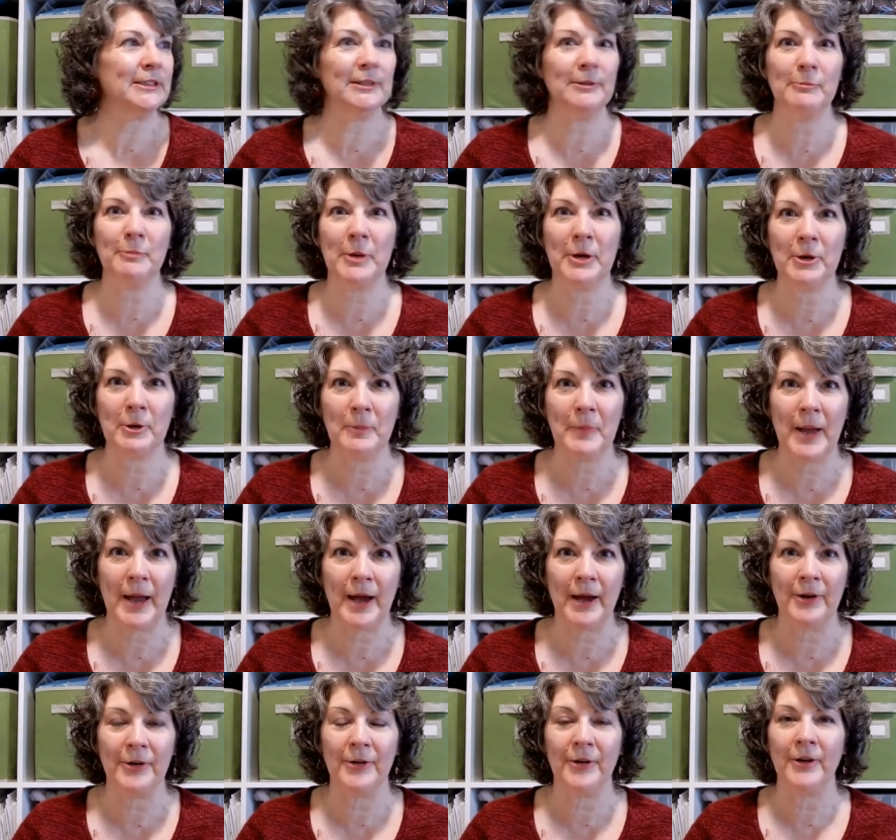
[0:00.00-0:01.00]
little
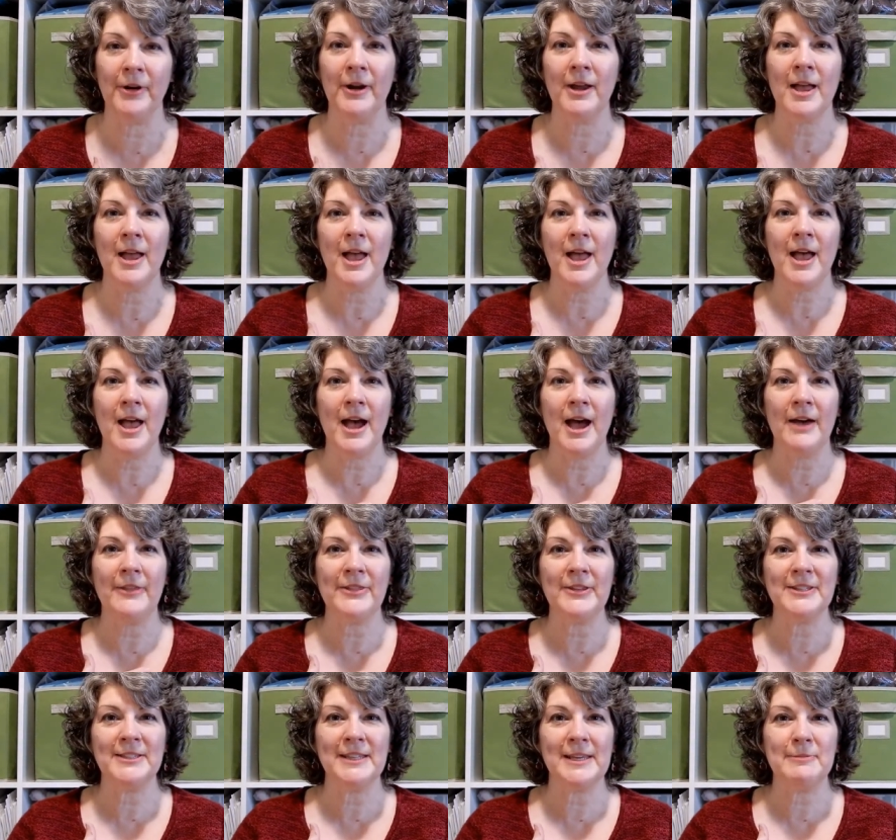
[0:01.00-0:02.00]
pitter-patter.
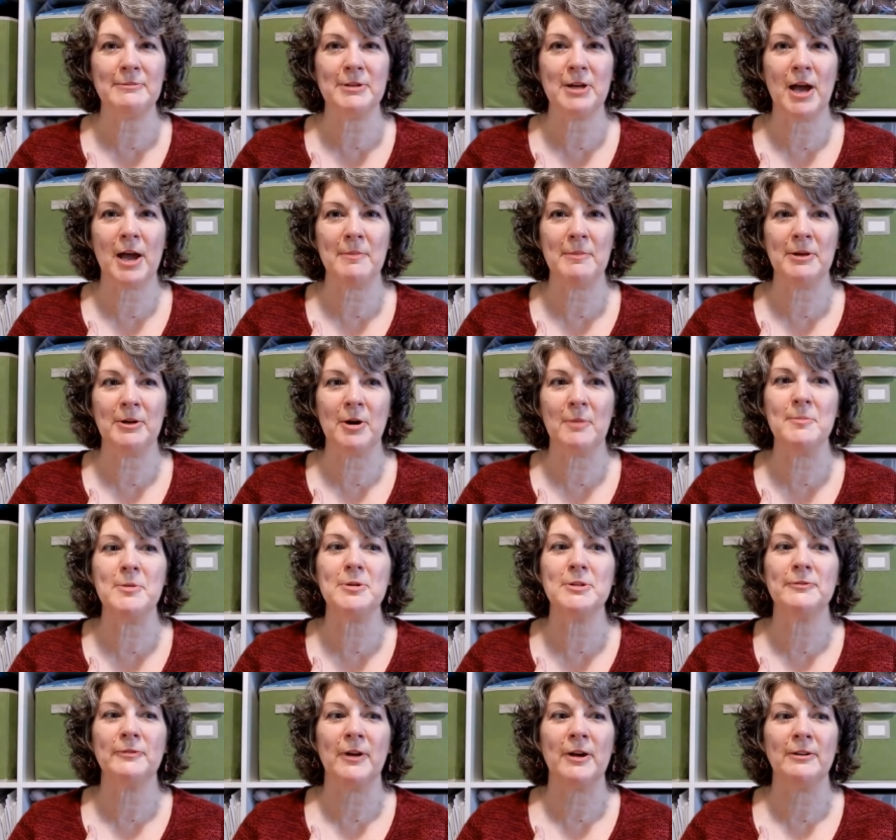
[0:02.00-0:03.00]
At the same time, it
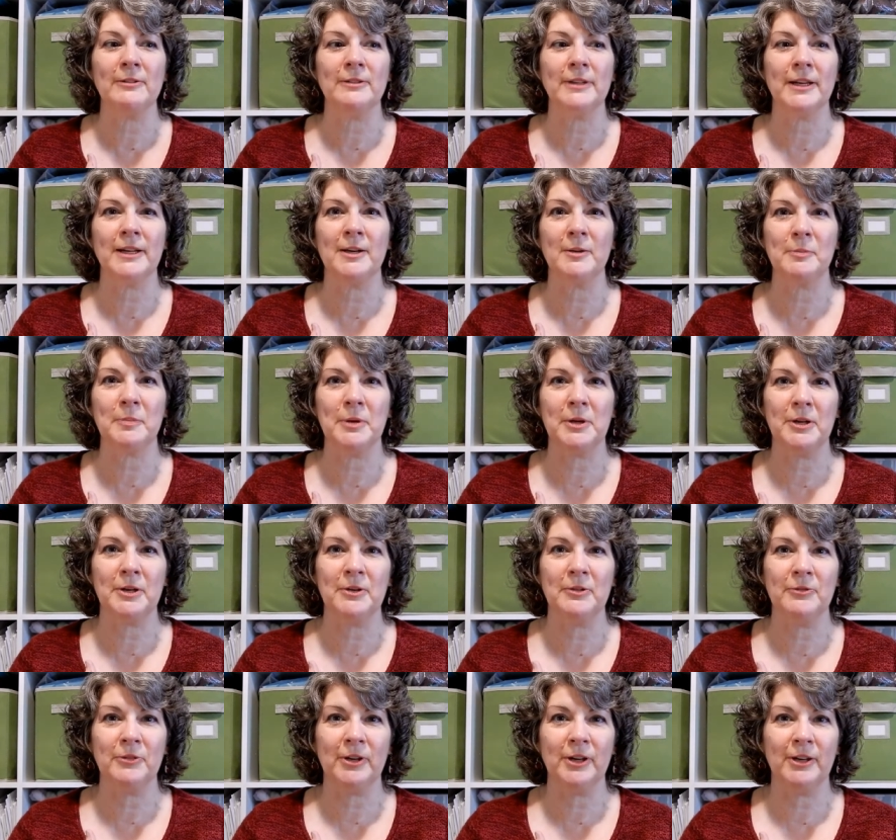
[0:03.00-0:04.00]
almost felt like a bit
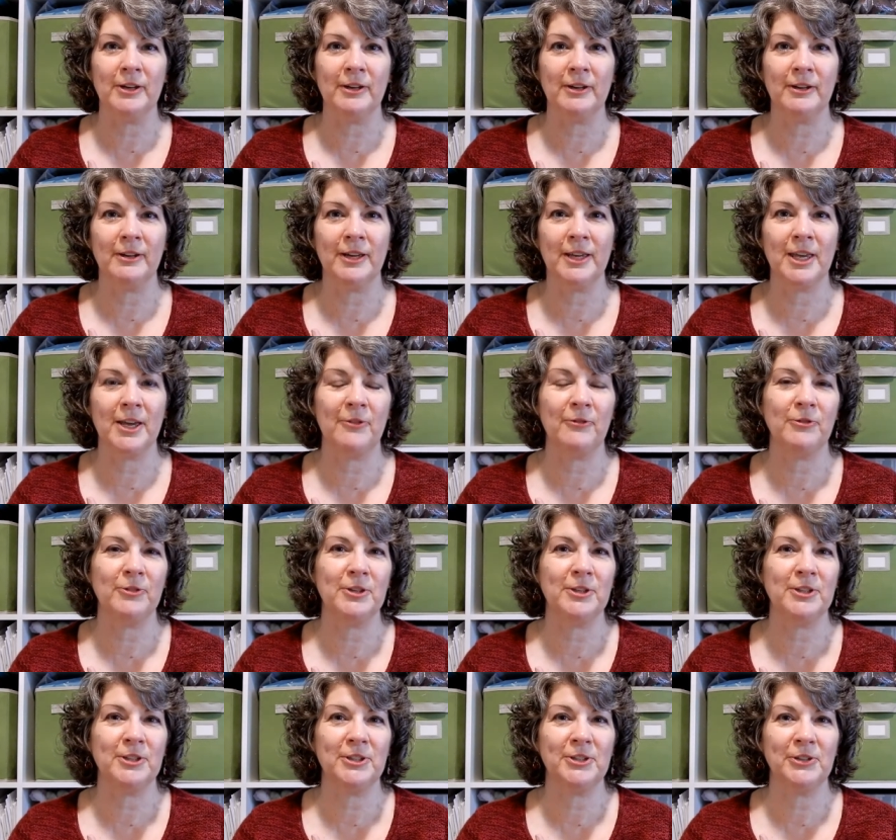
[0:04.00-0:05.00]
of a
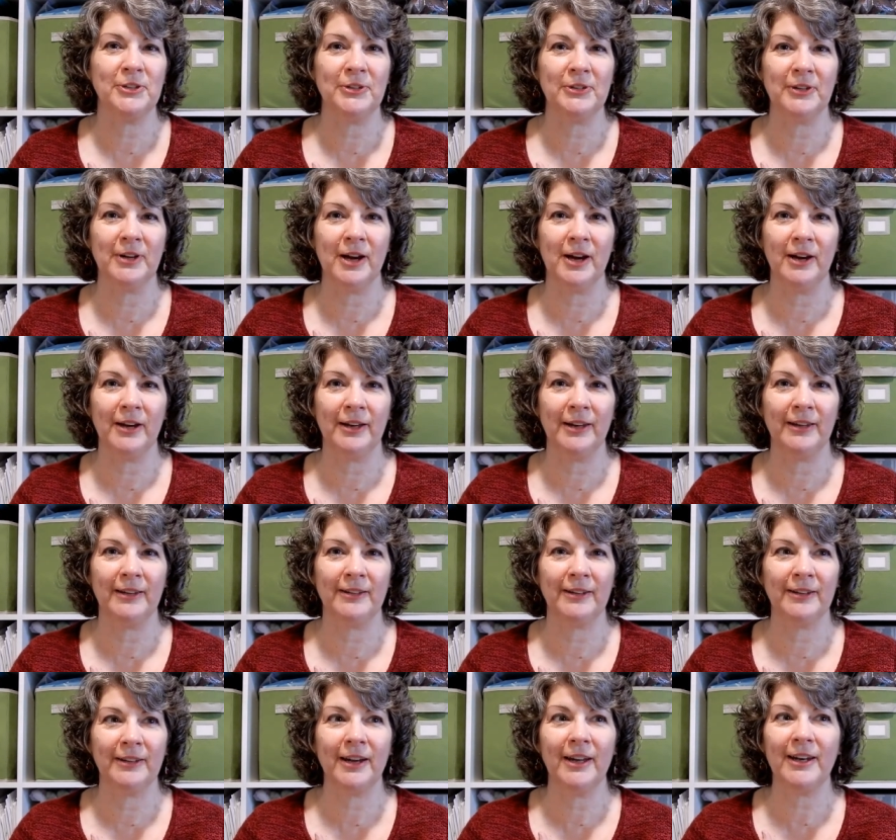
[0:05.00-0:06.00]
gift to
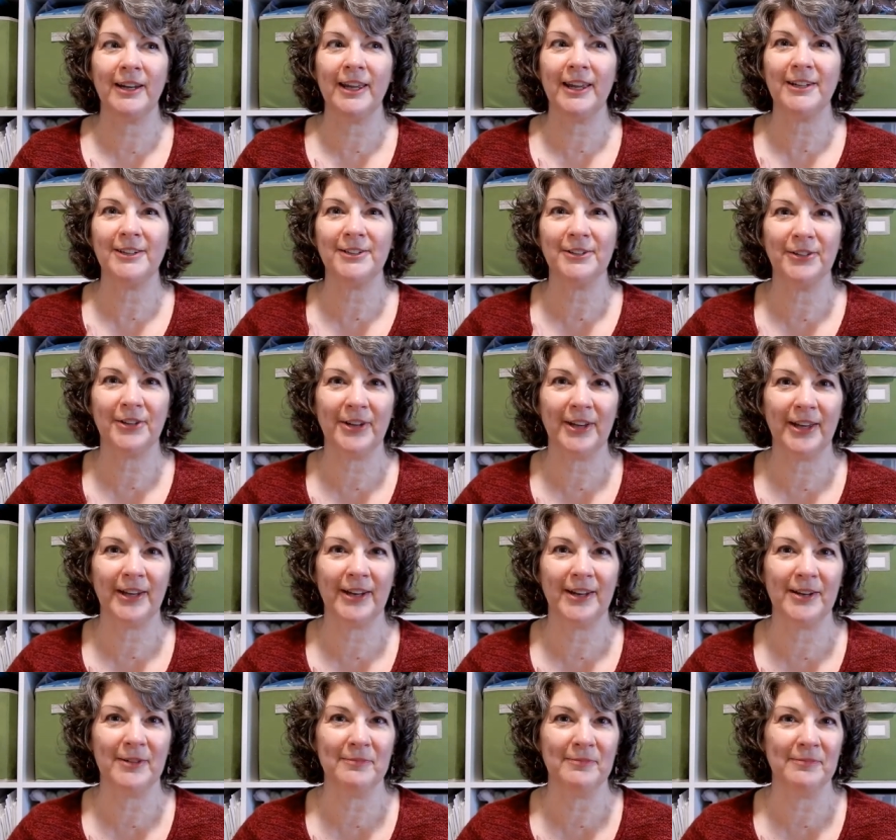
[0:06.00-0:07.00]
kind of get to look
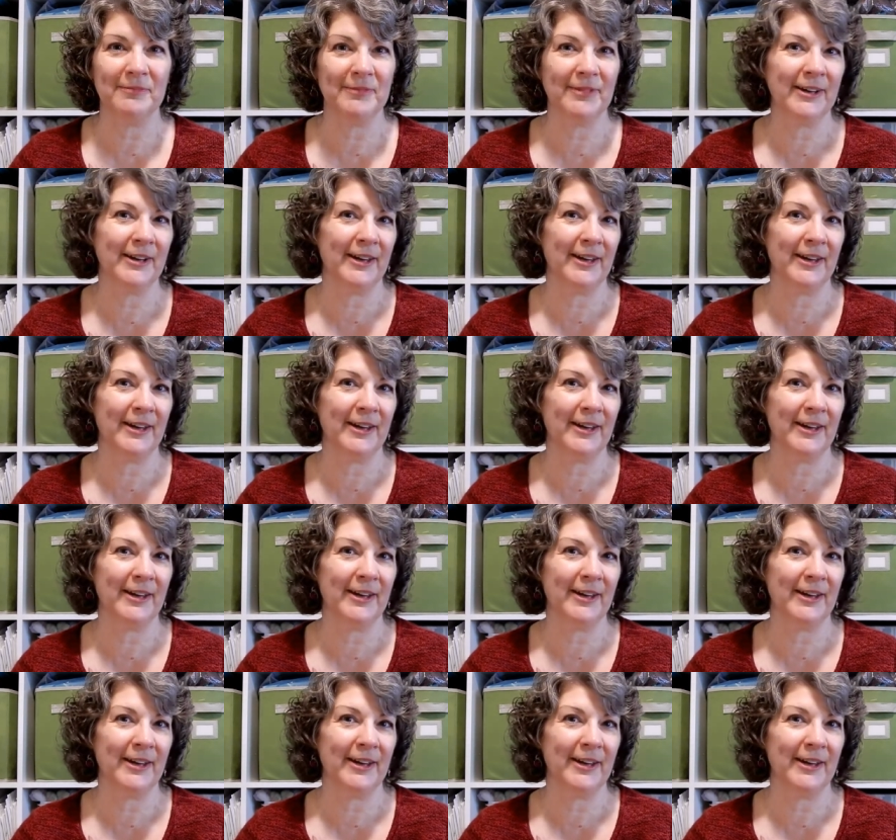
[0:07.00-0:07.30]
at him